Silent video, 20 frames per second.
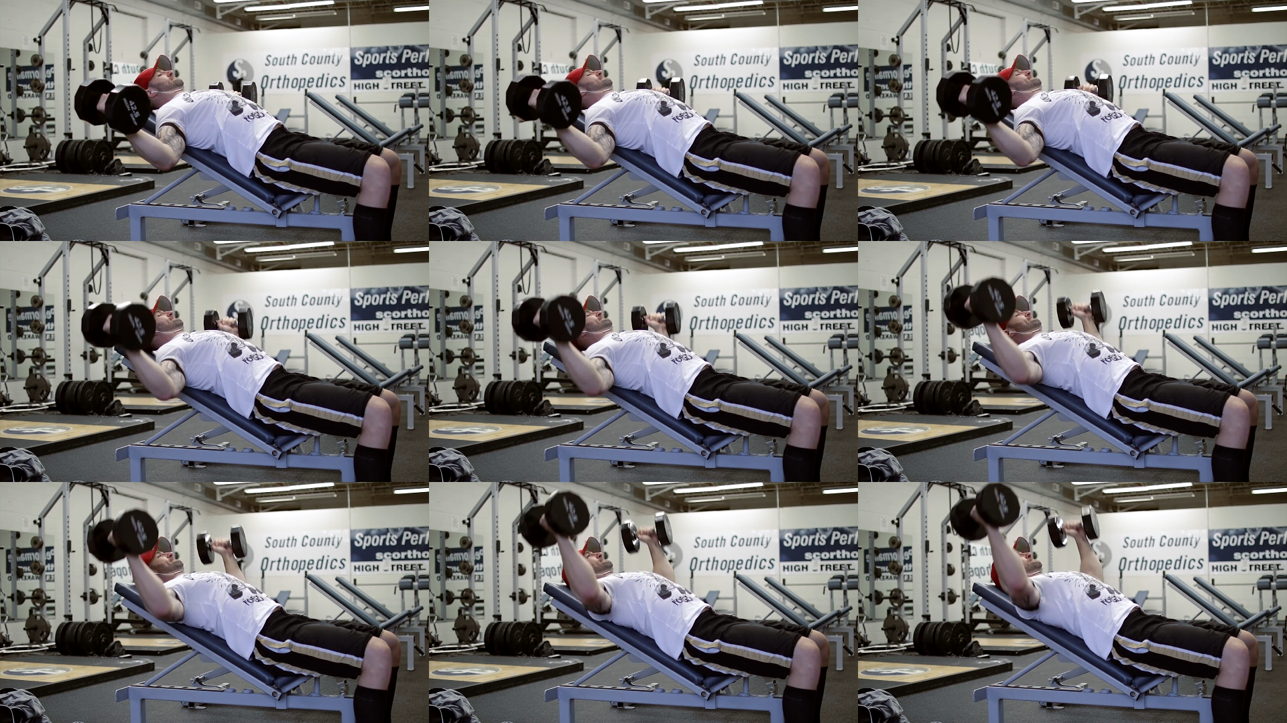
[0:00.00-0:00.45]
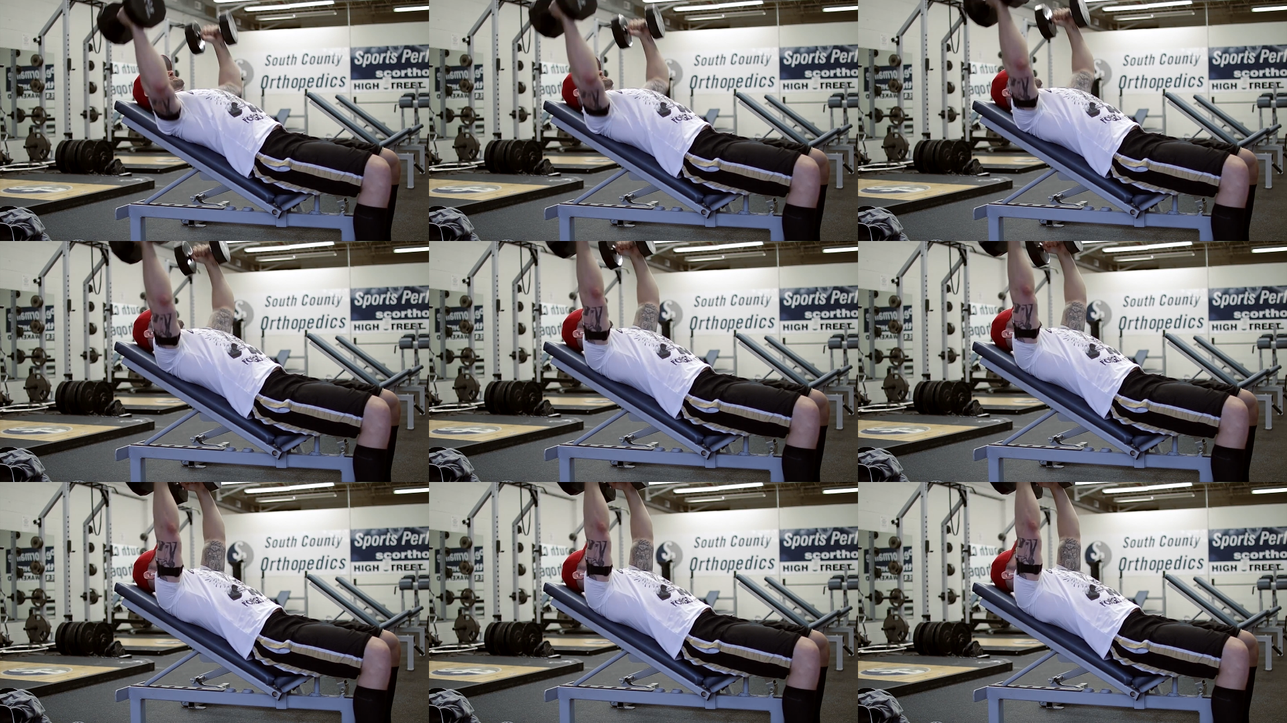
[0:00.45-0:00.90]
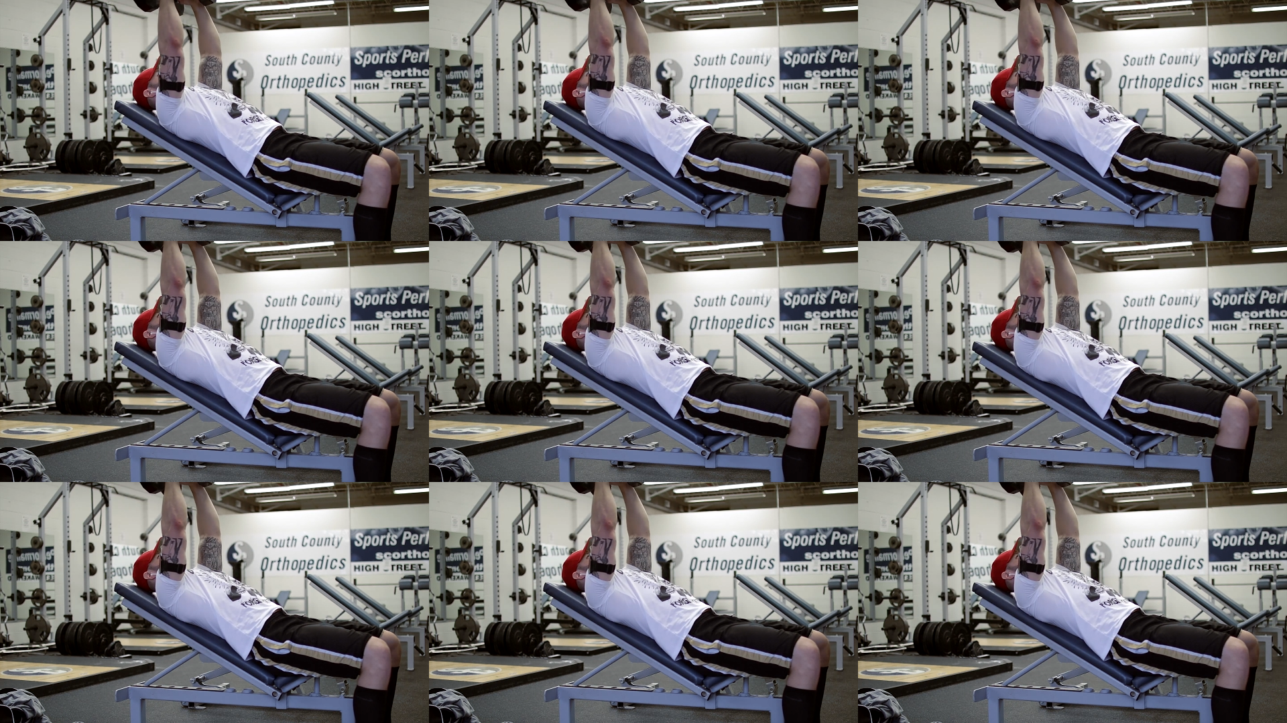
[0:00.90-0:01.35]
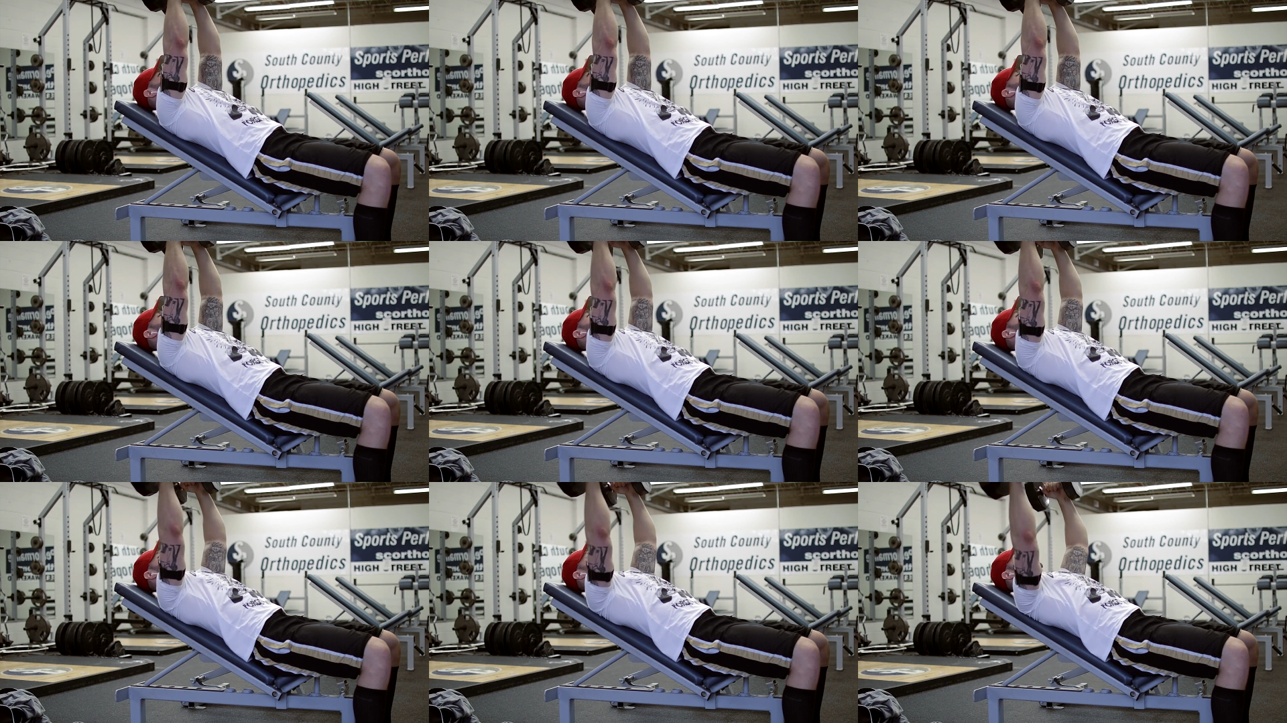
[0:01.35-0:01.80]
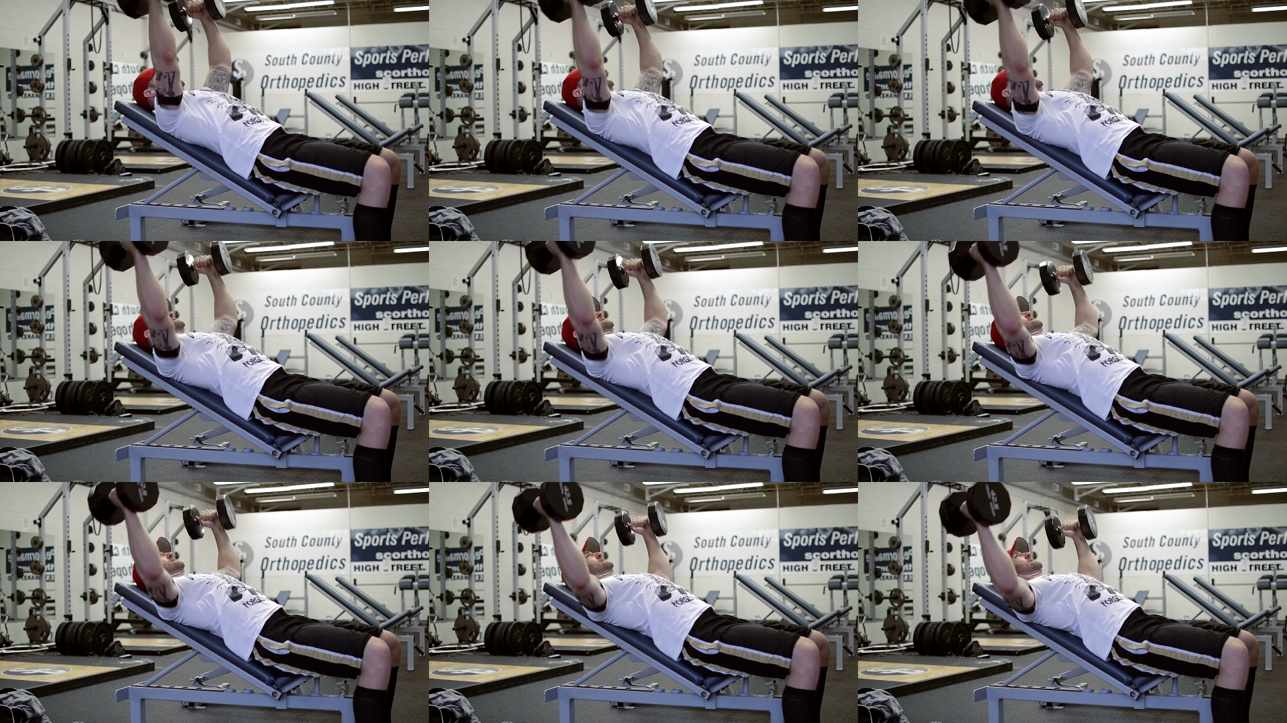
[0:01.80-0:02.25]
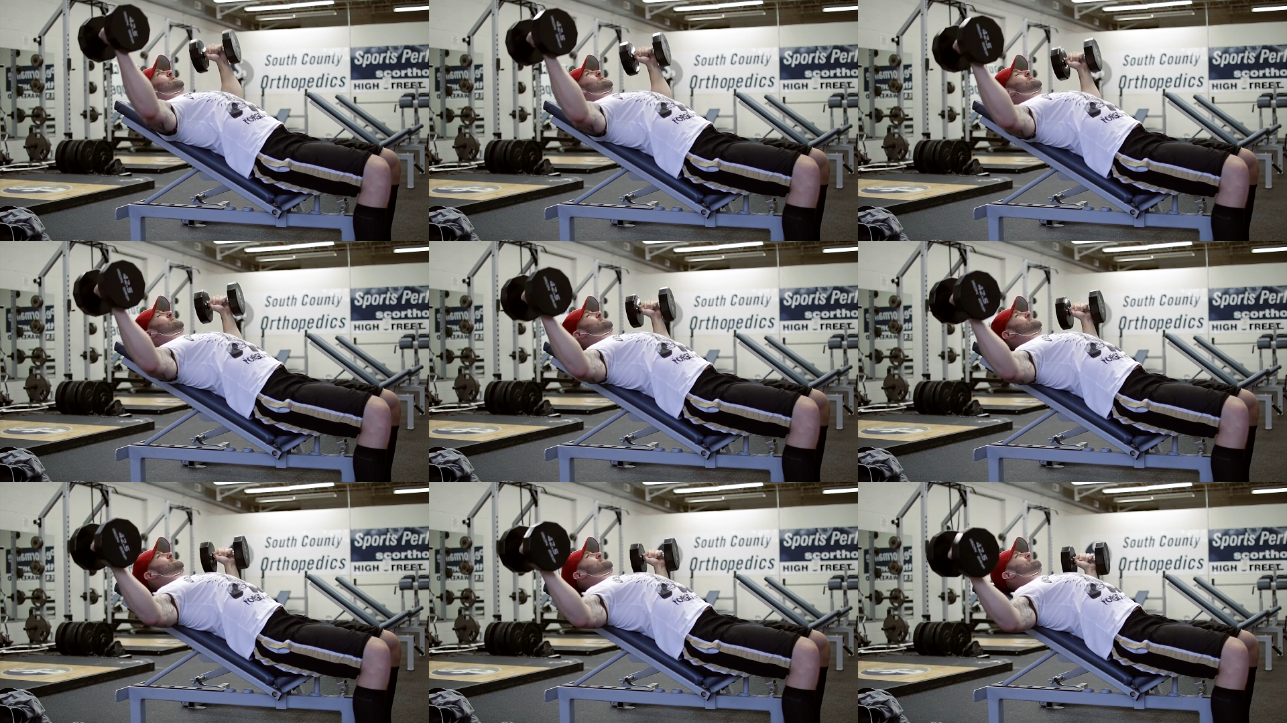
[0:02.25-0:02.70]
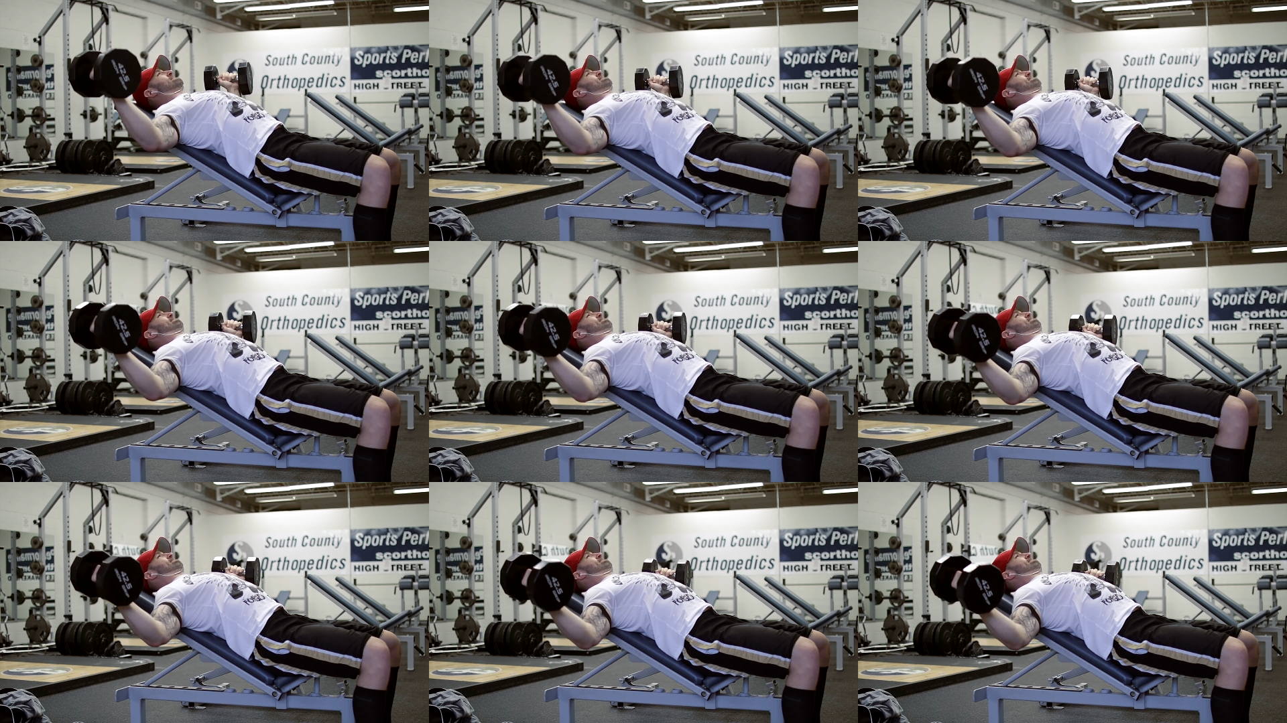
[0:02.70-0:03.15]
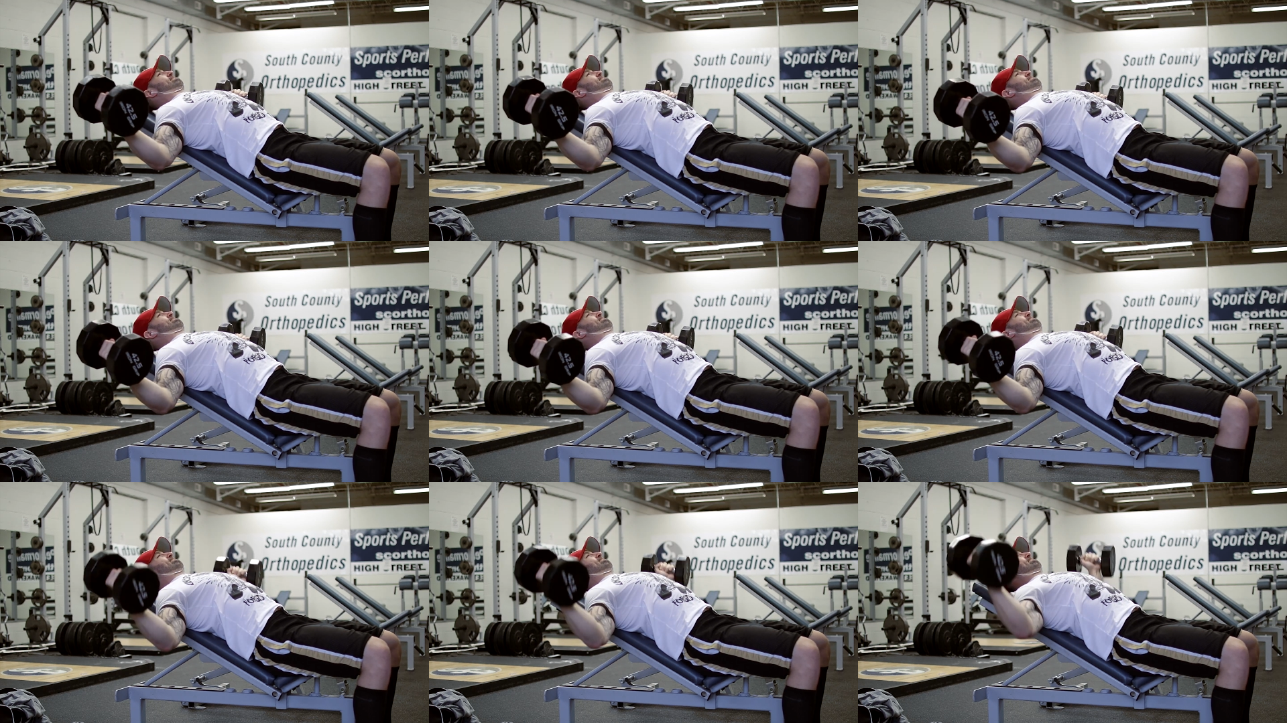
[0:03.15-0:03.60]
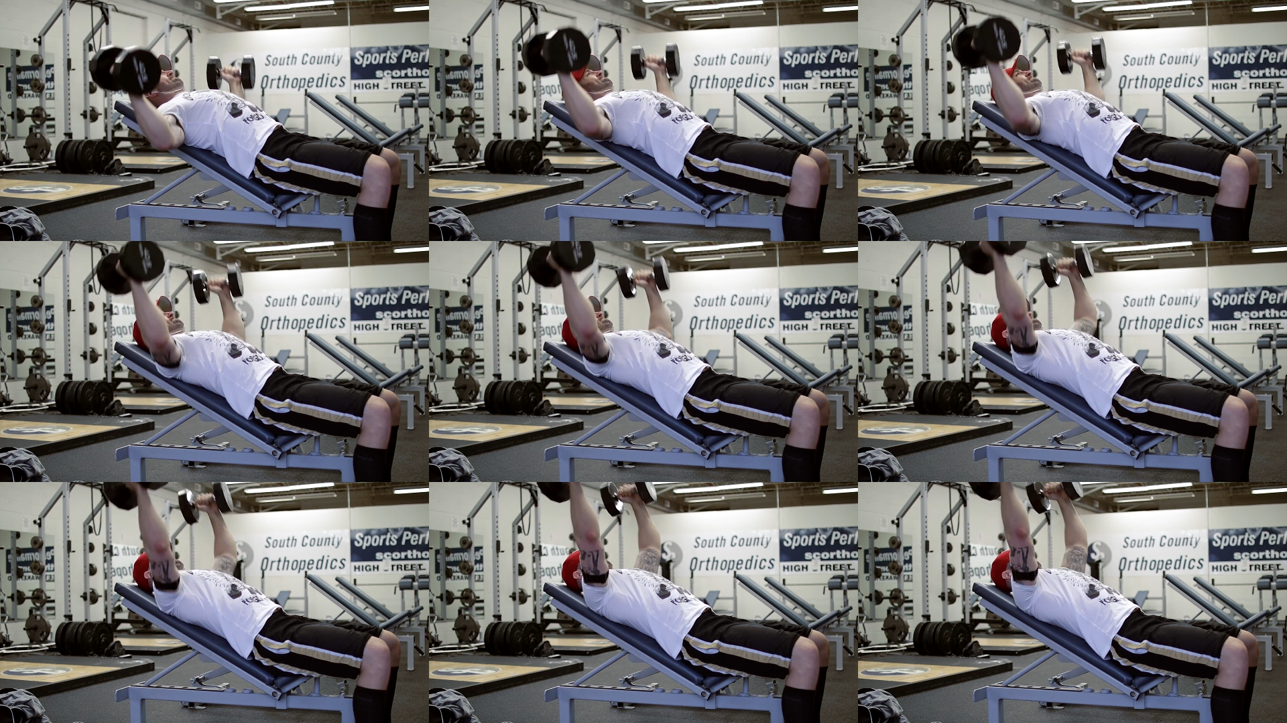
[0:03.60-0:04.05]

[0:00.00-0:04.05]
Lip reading: Nobody's mouth can be seen.